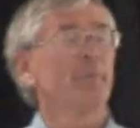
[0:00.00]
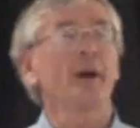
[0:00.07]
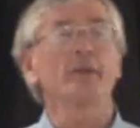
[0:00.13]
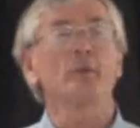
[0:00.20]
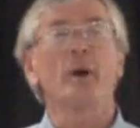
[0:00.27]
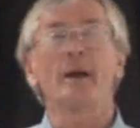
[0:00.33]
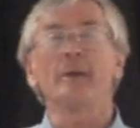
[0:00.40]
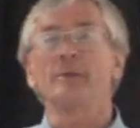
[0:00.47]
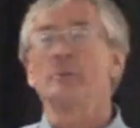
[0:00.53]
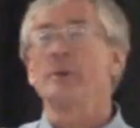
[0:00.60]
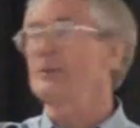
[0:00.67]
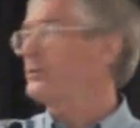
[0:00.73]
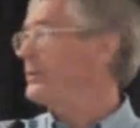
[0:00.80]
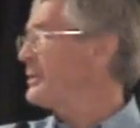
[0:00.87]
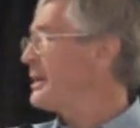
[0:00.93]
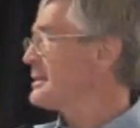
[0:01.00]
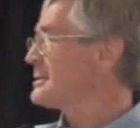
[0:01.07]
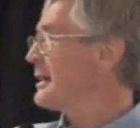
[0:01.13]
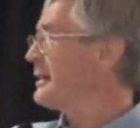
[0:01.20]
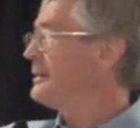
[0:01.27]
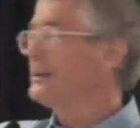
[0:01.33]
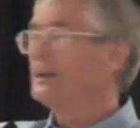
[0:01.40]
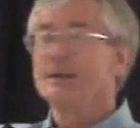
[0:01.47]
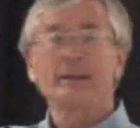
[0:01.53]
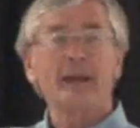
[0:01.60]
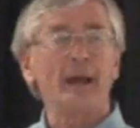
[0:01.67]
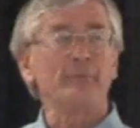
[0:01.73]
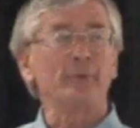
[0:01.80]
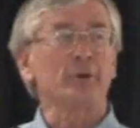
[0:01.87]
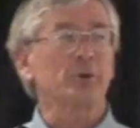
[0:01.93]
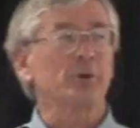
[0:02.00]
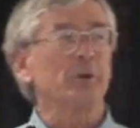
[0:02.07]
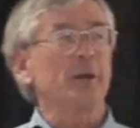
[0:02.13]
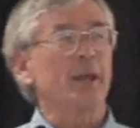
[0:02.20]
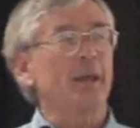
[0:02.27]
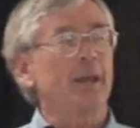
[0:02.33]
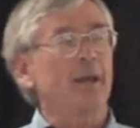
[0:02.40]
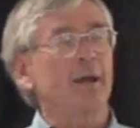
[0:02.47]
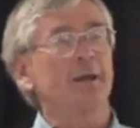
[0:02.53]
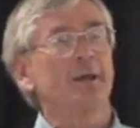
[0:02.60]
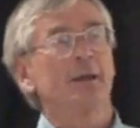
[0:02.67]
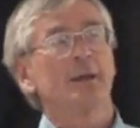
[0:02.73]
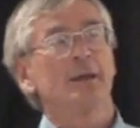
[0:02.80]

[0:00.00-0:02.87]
By the way, the reason there's a camera crew here,